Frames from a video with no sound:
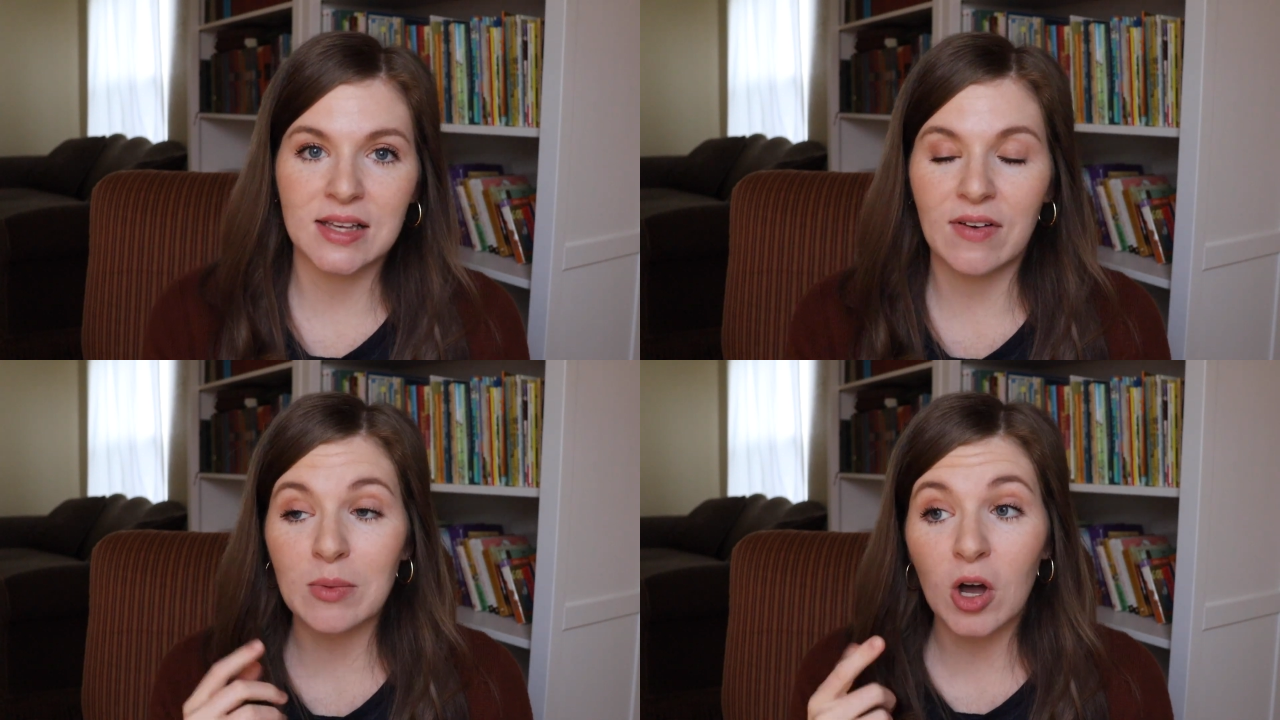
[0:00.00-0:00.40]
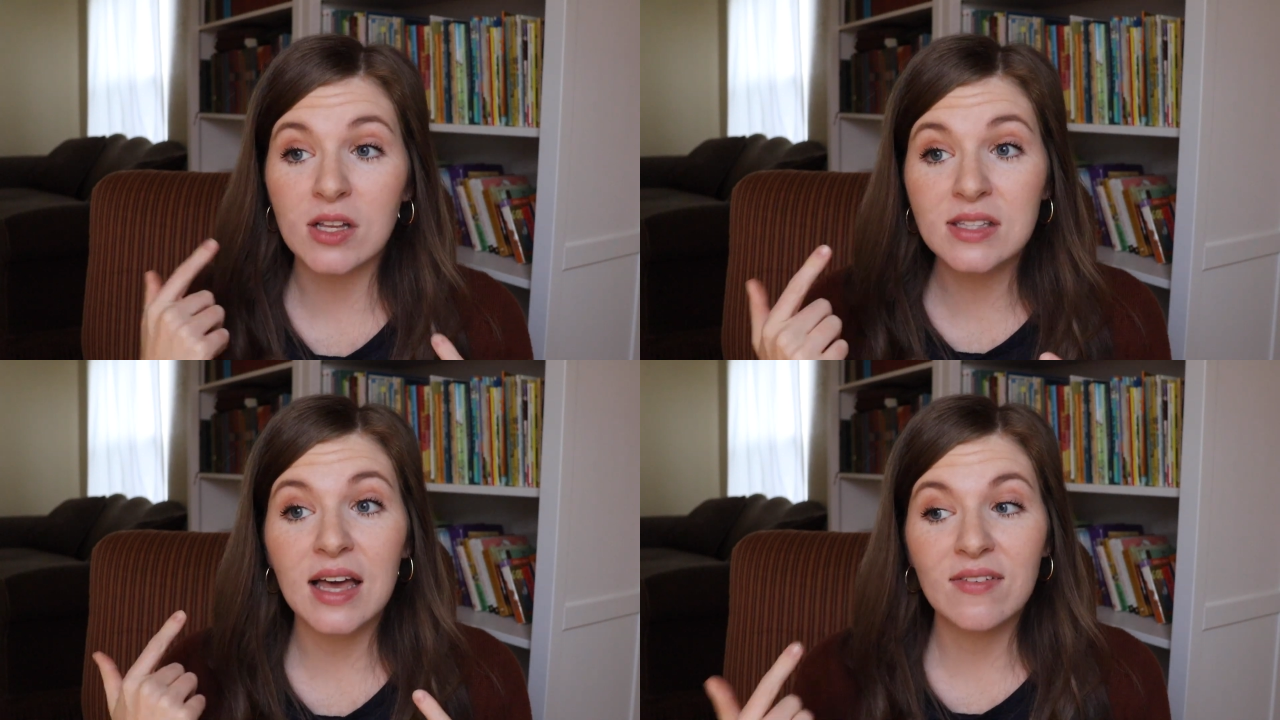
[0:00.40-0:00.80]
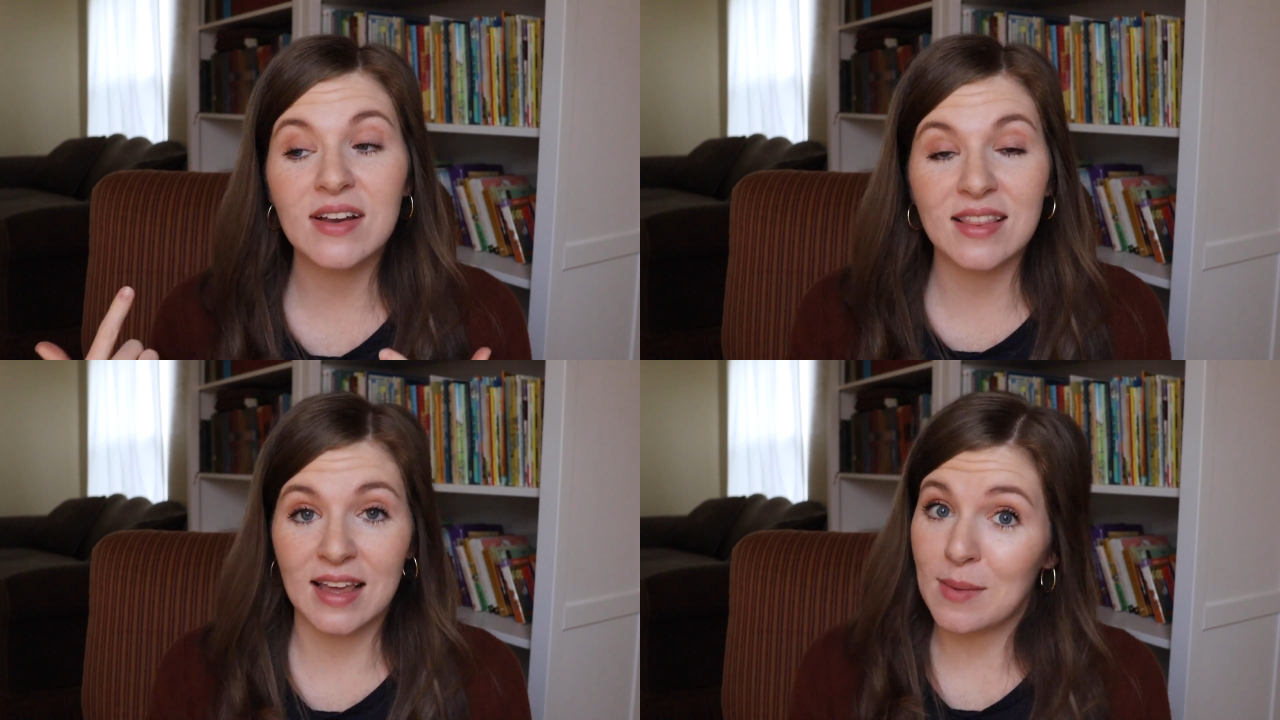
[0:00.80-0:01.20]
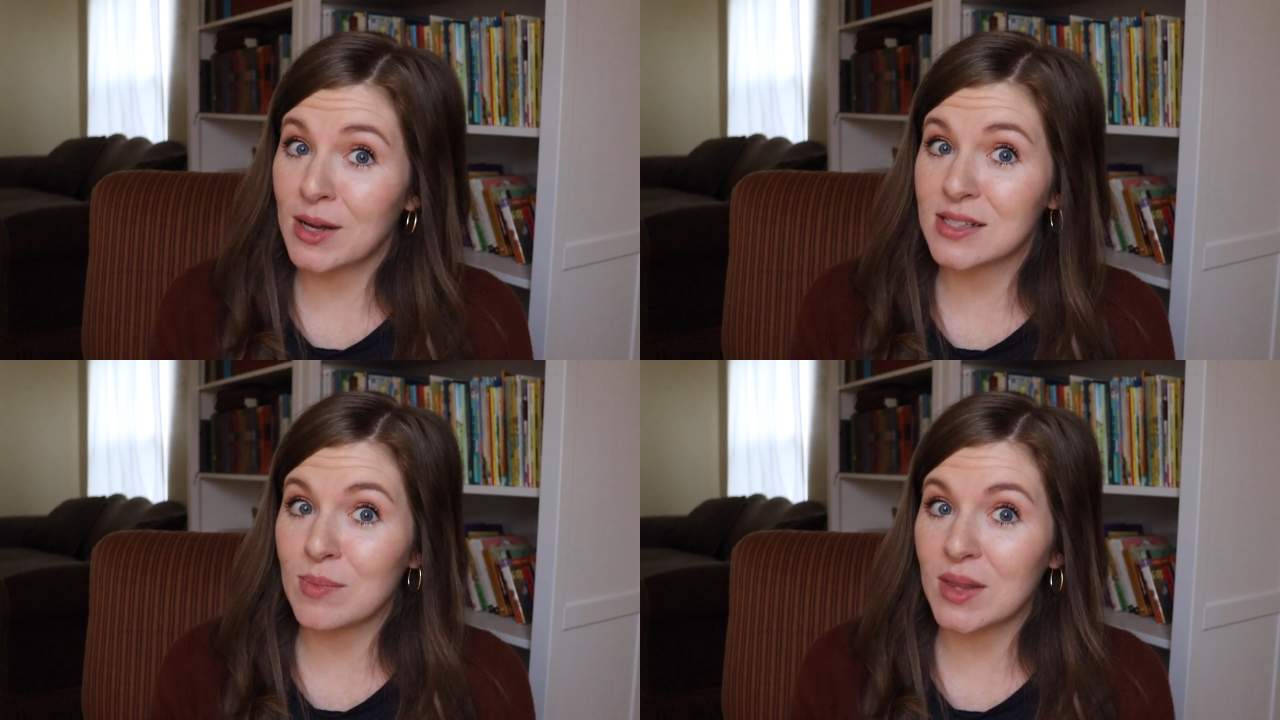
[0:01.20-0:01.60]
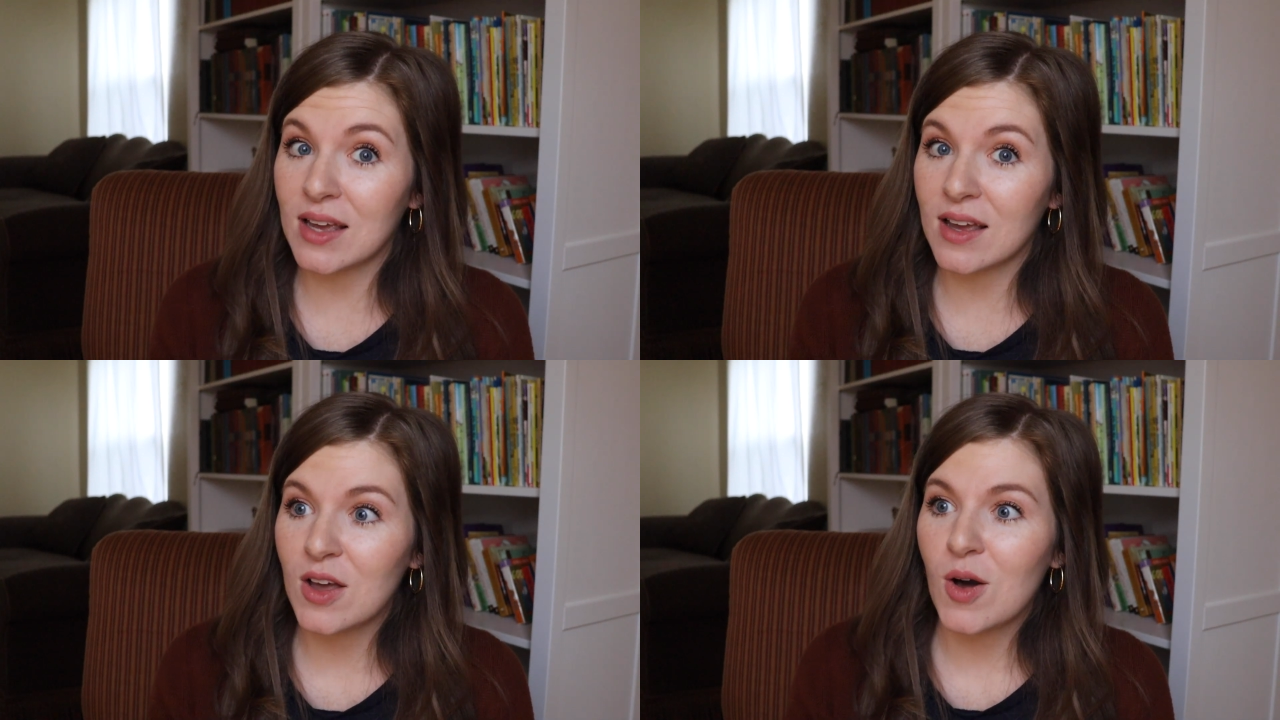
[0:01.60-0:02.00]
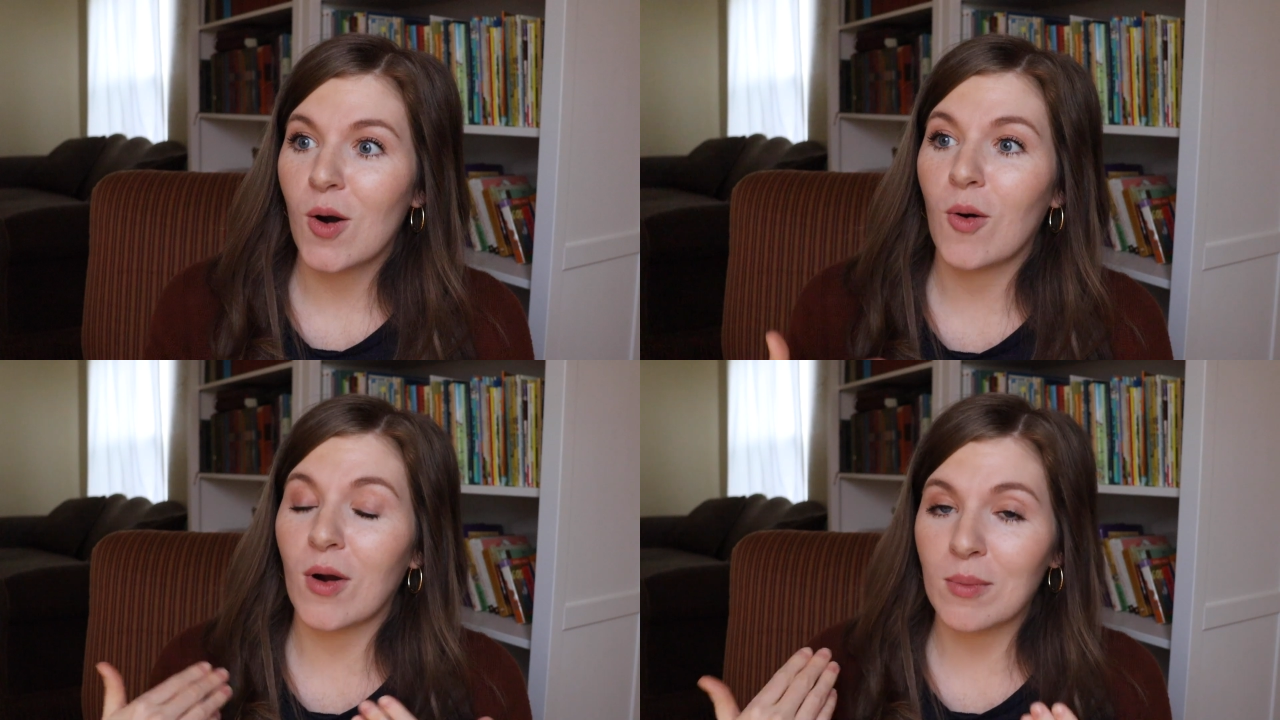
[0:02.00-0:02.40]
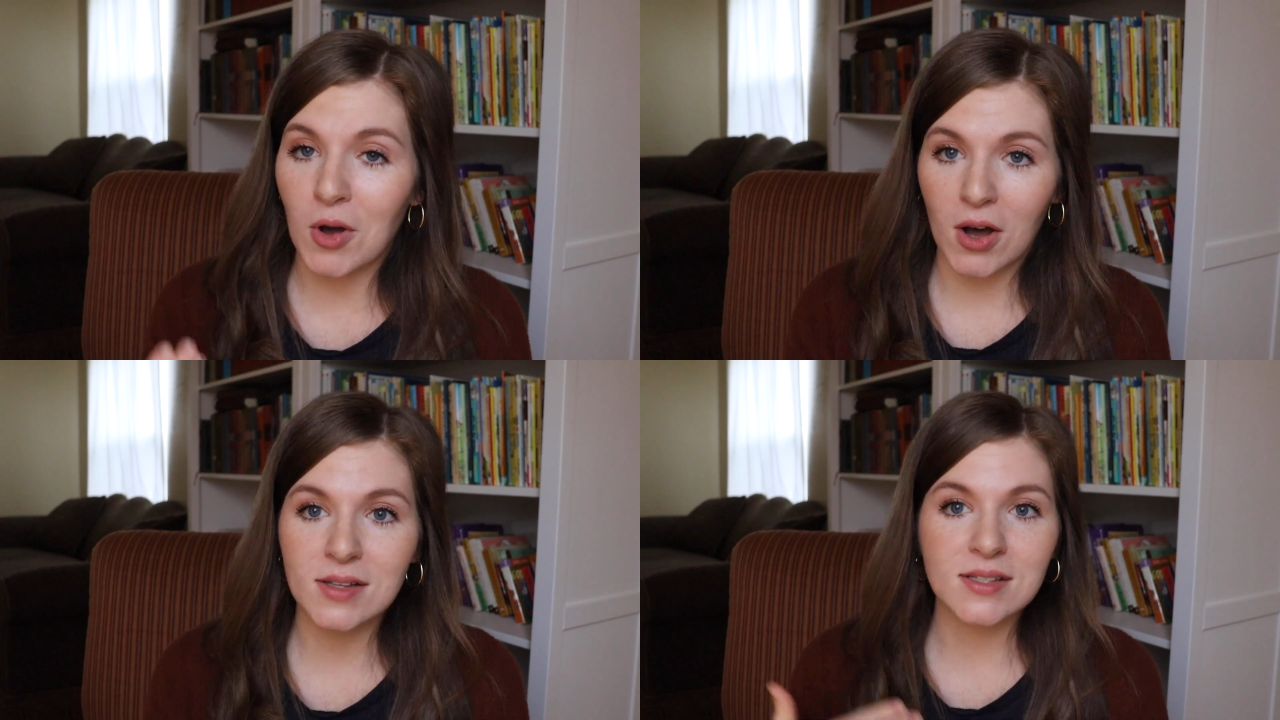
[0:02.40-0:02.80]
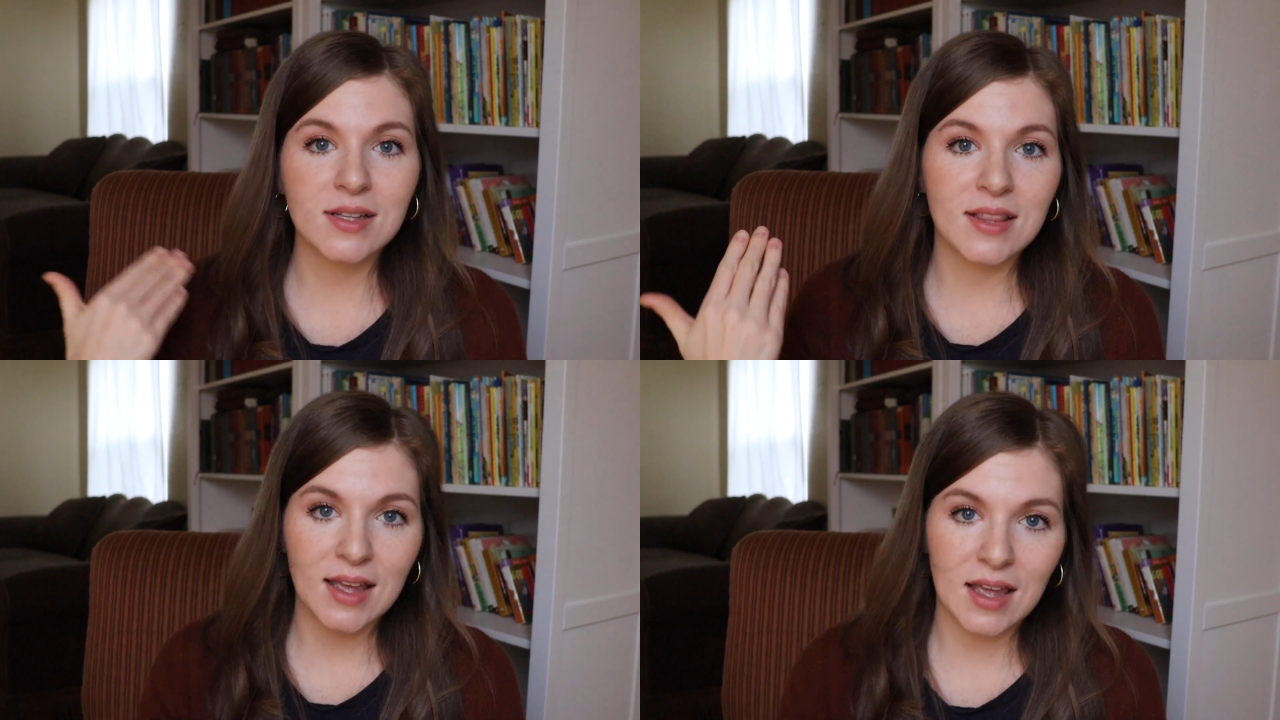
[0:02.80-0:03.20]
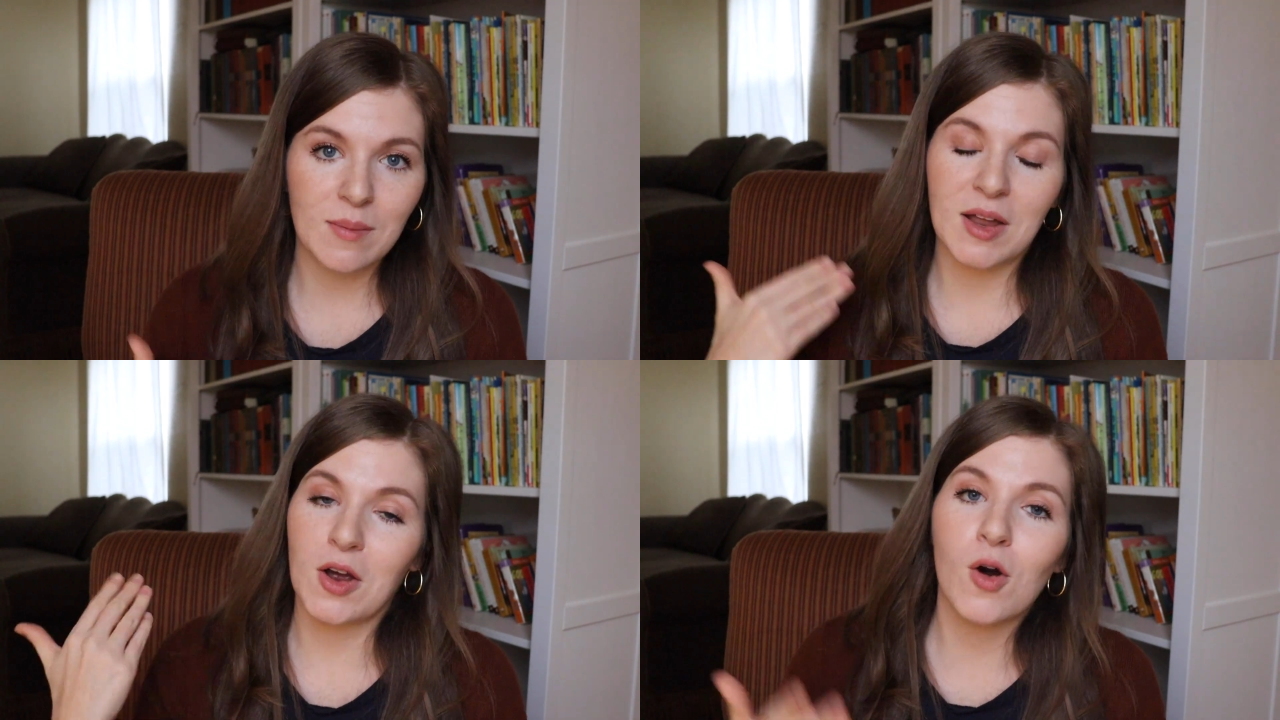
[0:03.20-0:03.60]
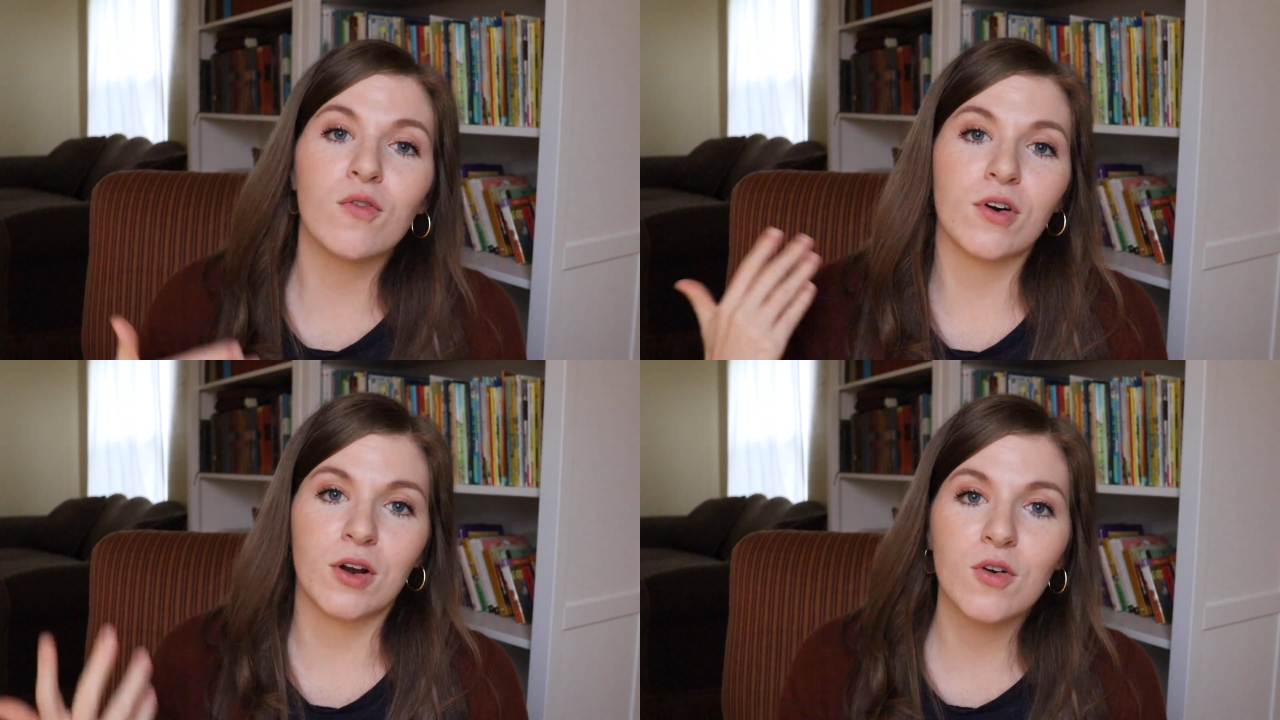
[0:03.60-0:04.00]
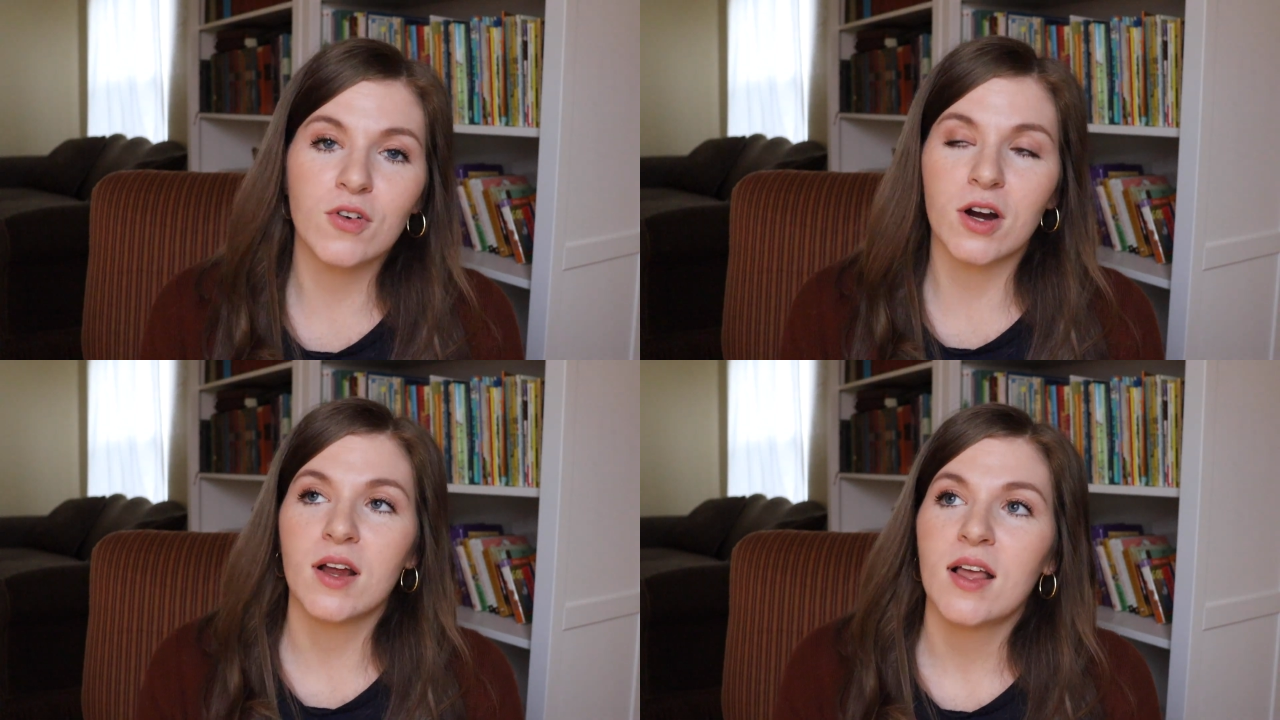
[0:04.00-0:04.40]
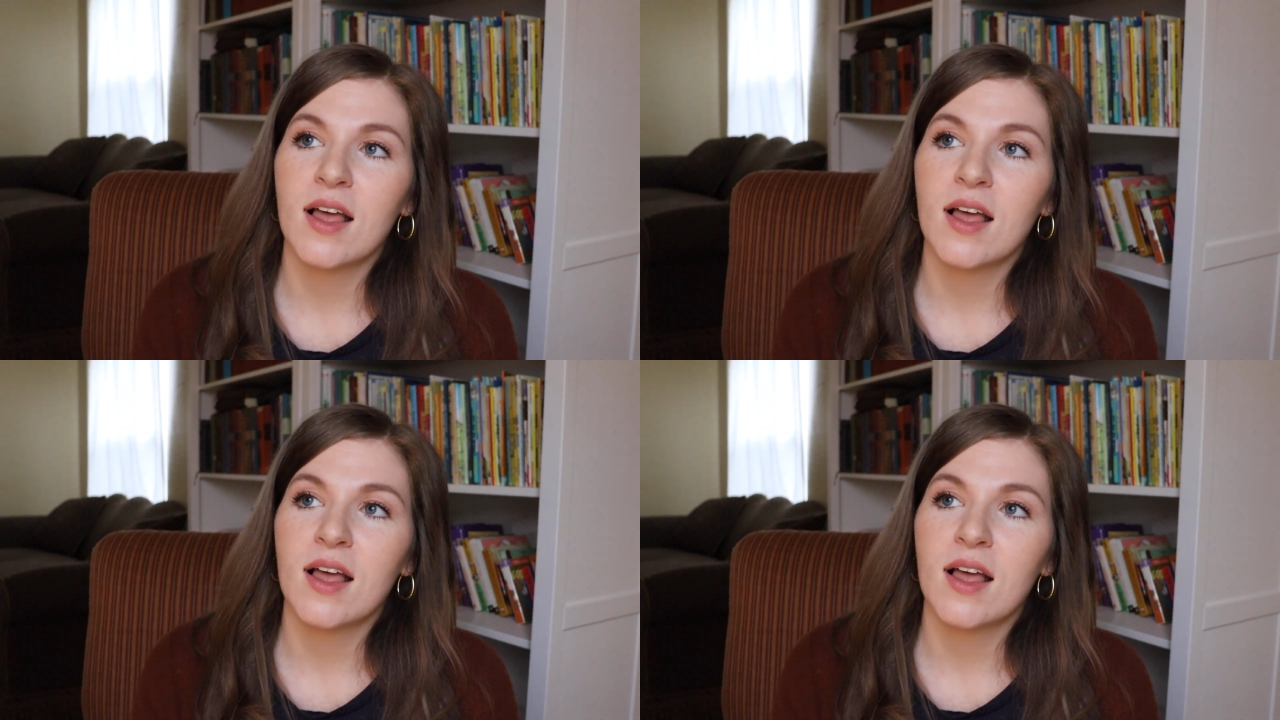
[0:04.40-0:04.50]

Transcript: If I'm constantly having to think about something or I'm constantly thinking about it over and over,